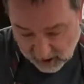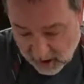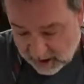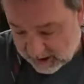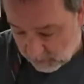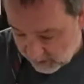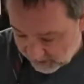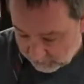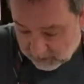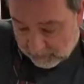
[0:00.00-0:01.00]
You don't want to get
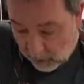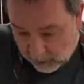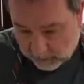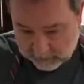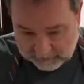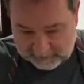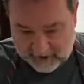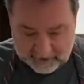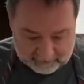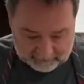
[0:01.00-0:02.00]
rid of all the
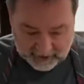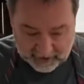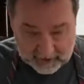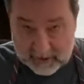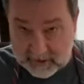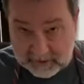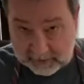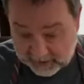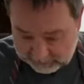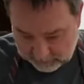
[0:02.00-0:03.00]
fat. Fat is
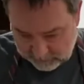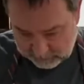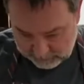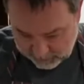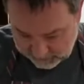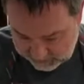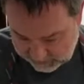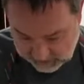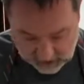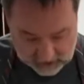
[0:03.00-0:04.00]
flavor, but
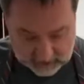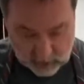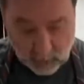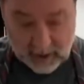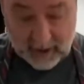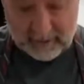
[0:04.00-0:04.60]
you don't want to have